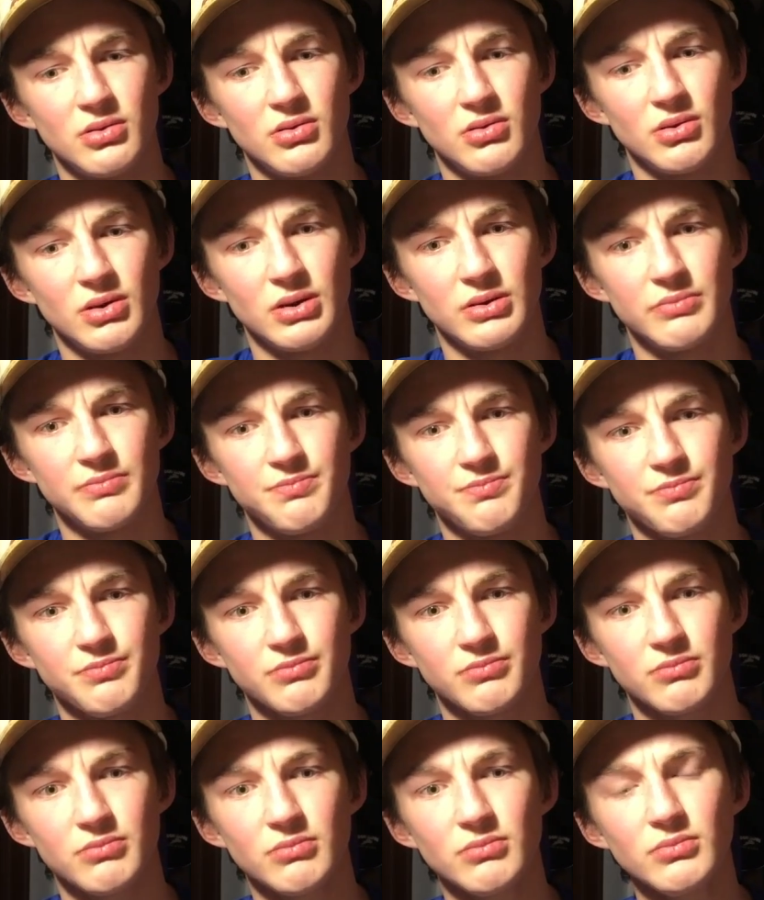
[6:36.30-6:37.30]
or
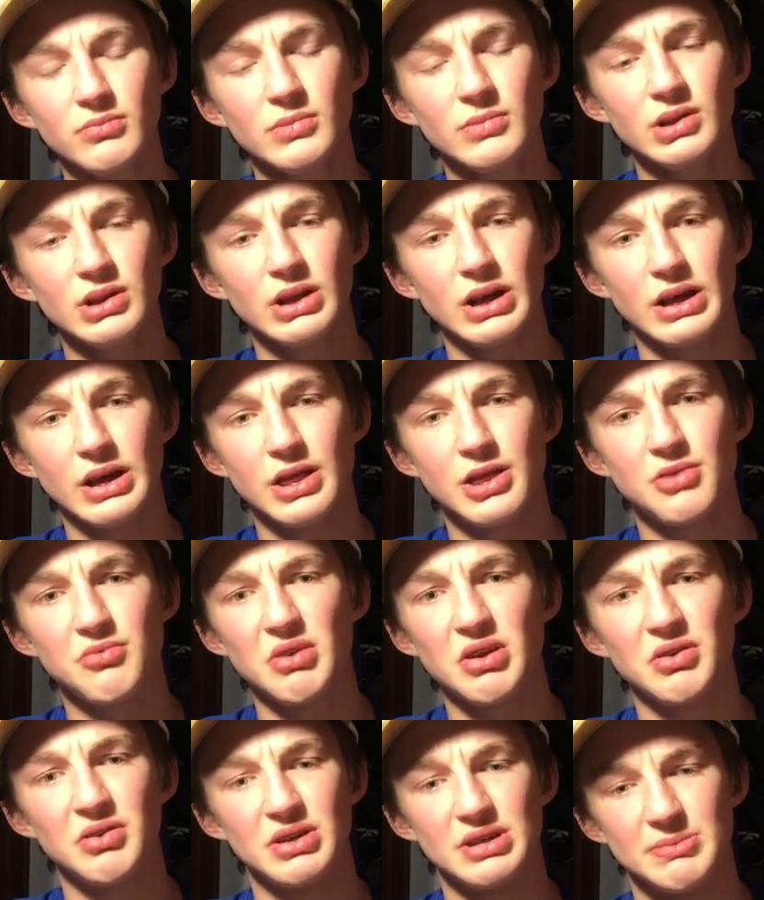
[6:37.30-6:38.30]
like
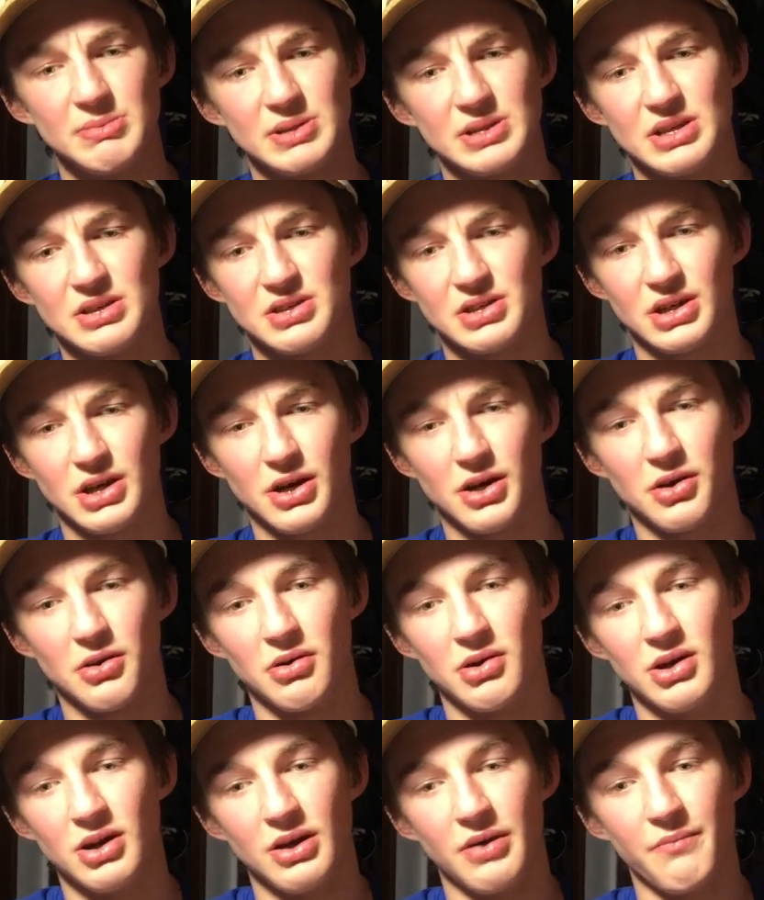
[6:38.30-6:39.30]
3 Christmases
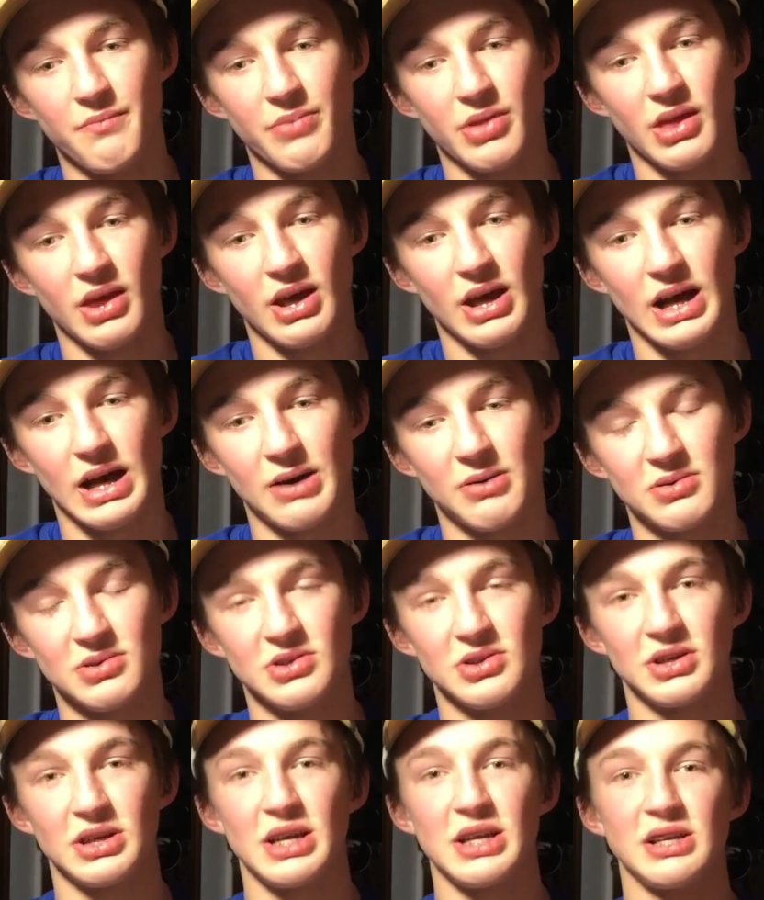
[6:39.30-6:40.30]
ago. I was
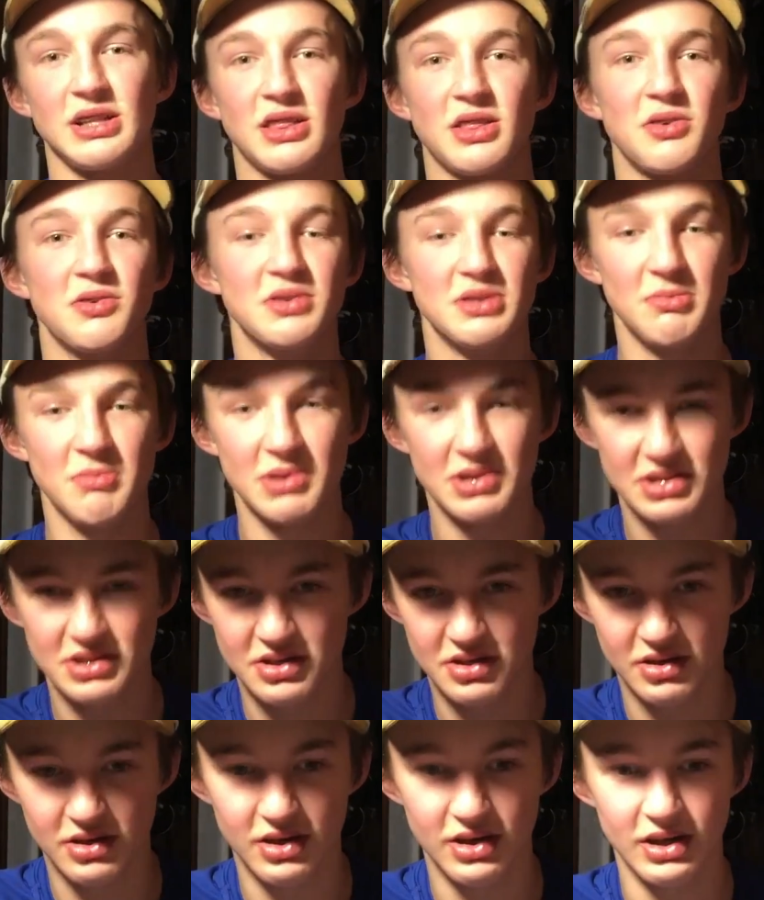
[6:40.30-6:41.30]
looking through some
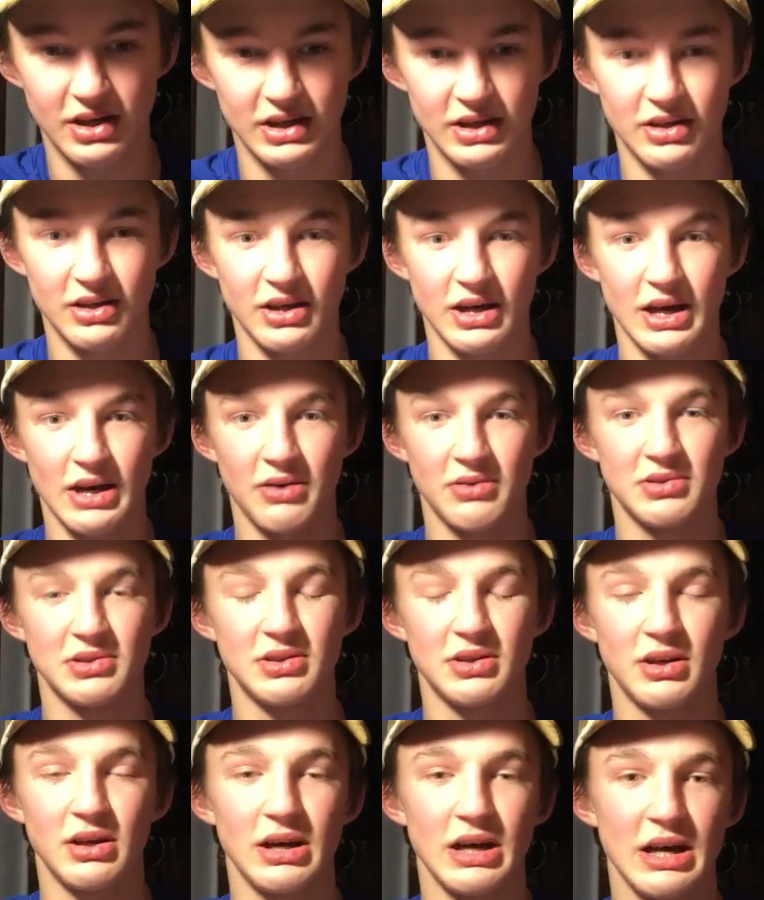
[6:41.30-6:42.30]
I
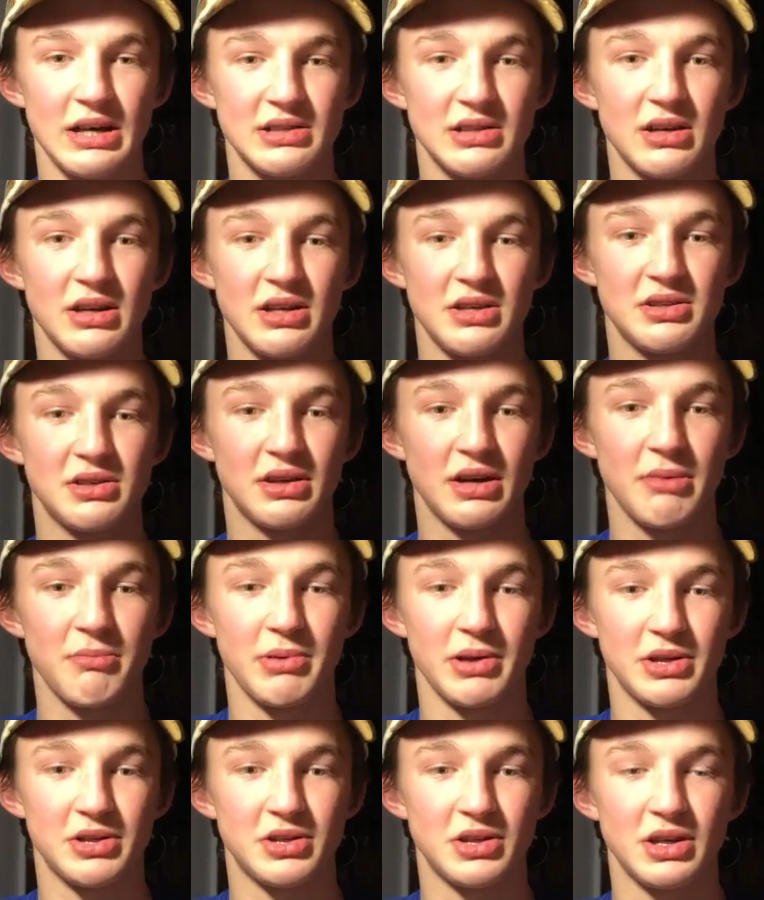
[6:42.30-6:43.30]
saw an Instagram
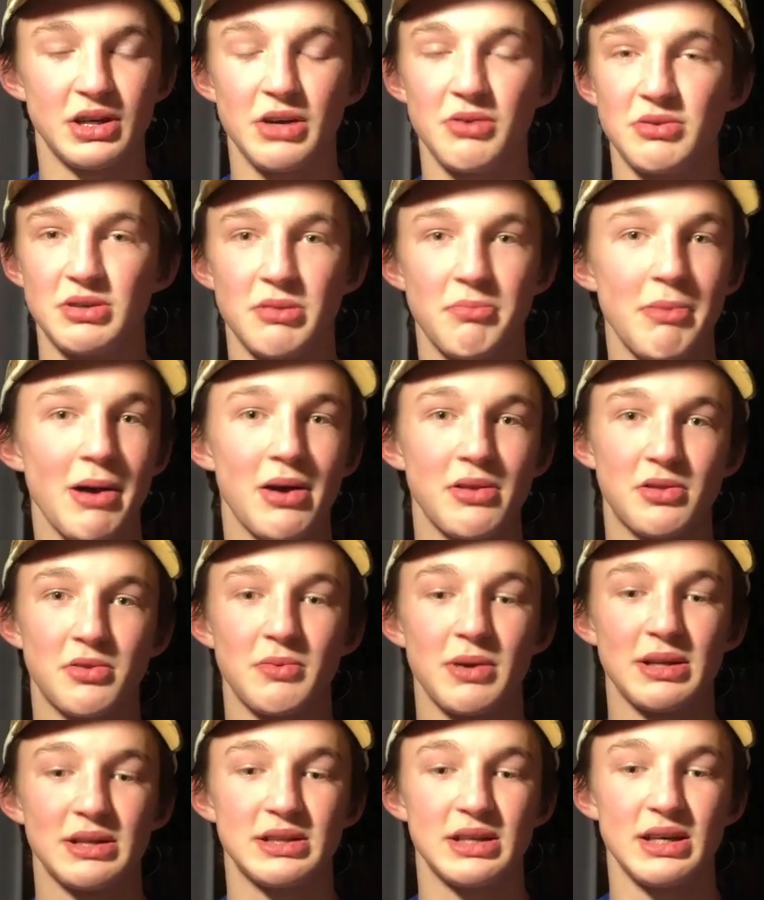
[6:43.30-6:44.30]
picture. It was about the
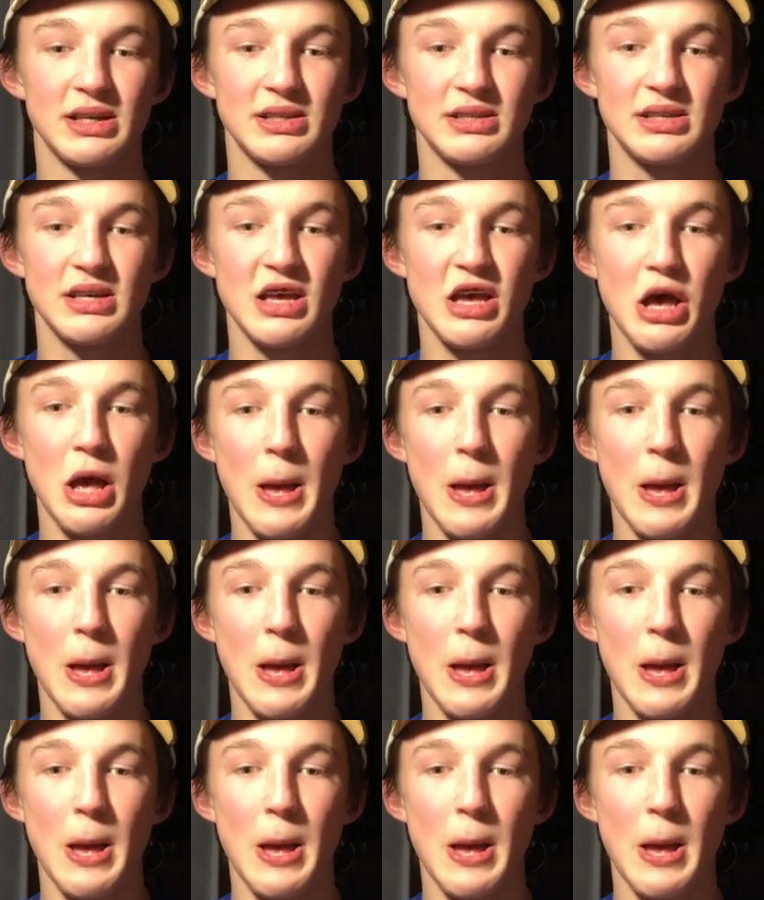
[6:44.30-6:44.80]
Redskins,